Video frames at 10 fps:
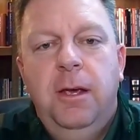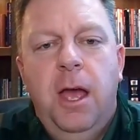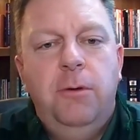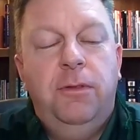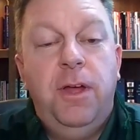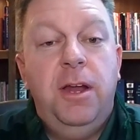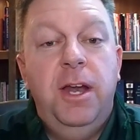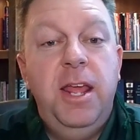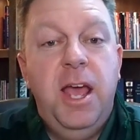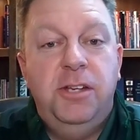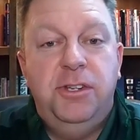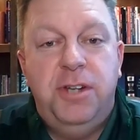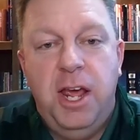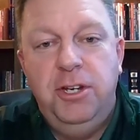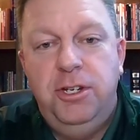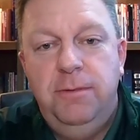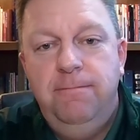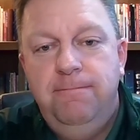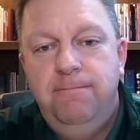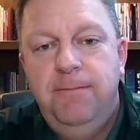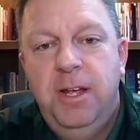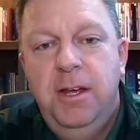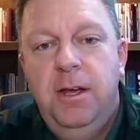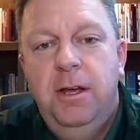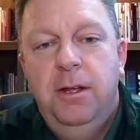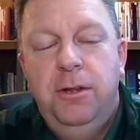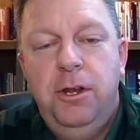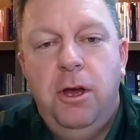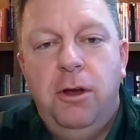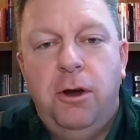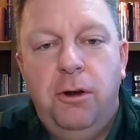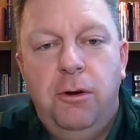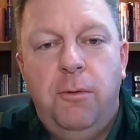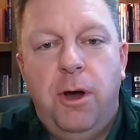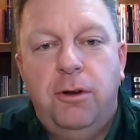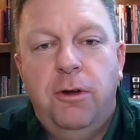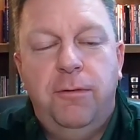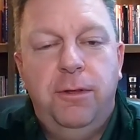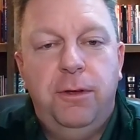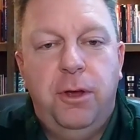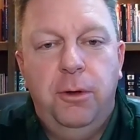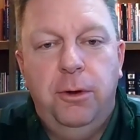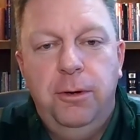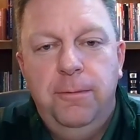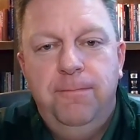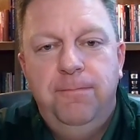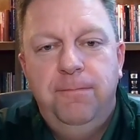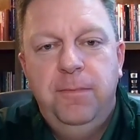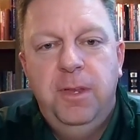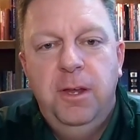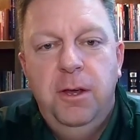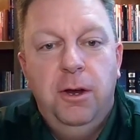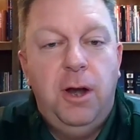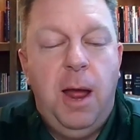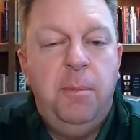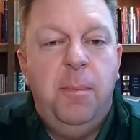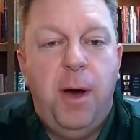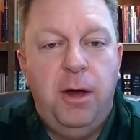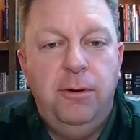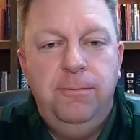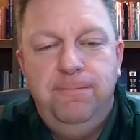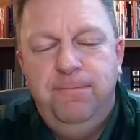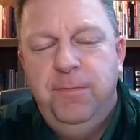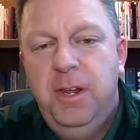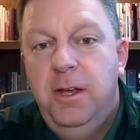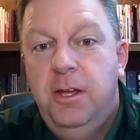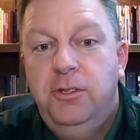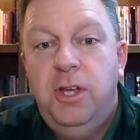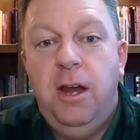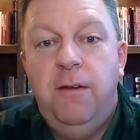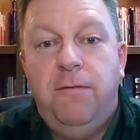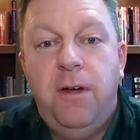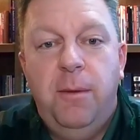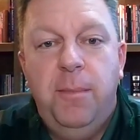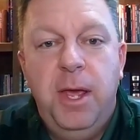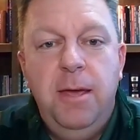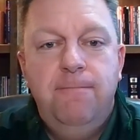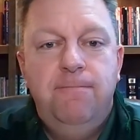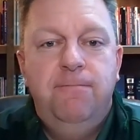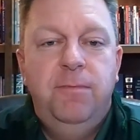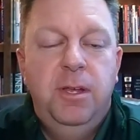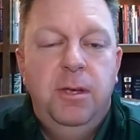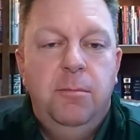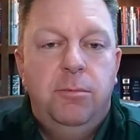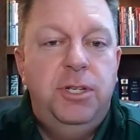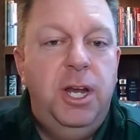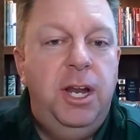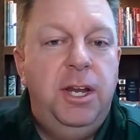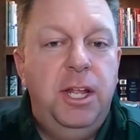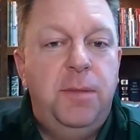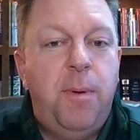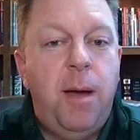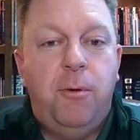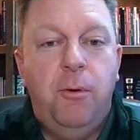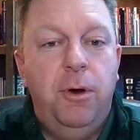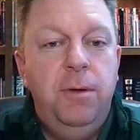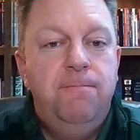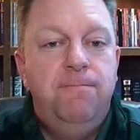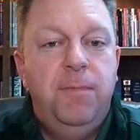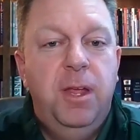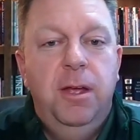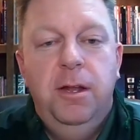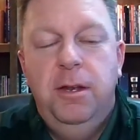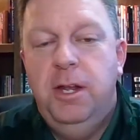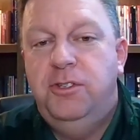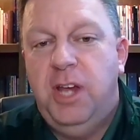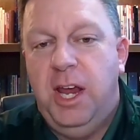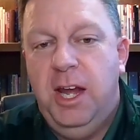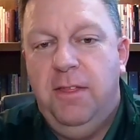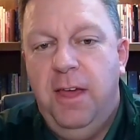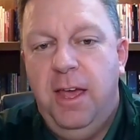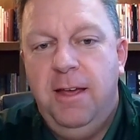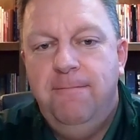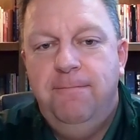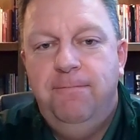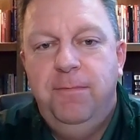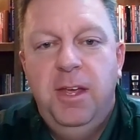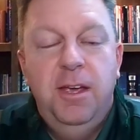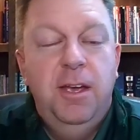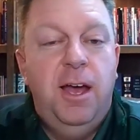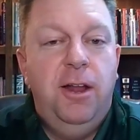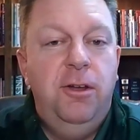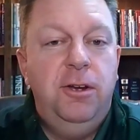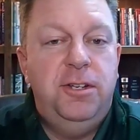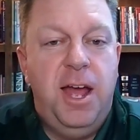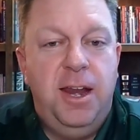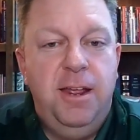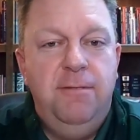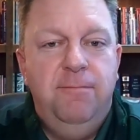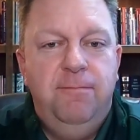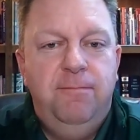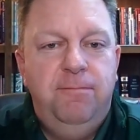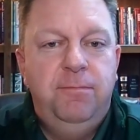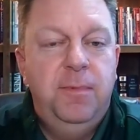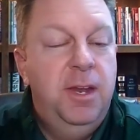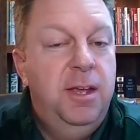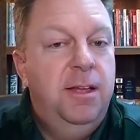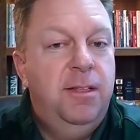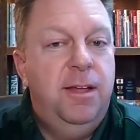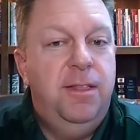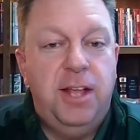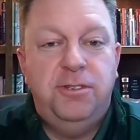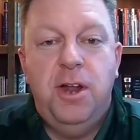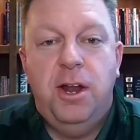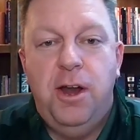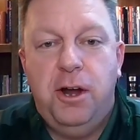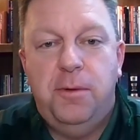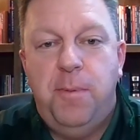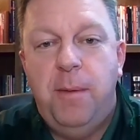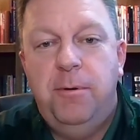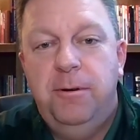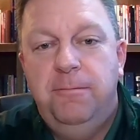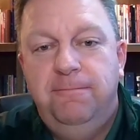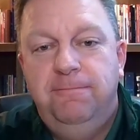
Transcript: And without any hesitation, the young girl walked over to the cooler, grabbed a bottle, set it in front of me, proceeded to get the popcorn, didn't say anything. I looked at it, thought, that's not a Dr. Pepper.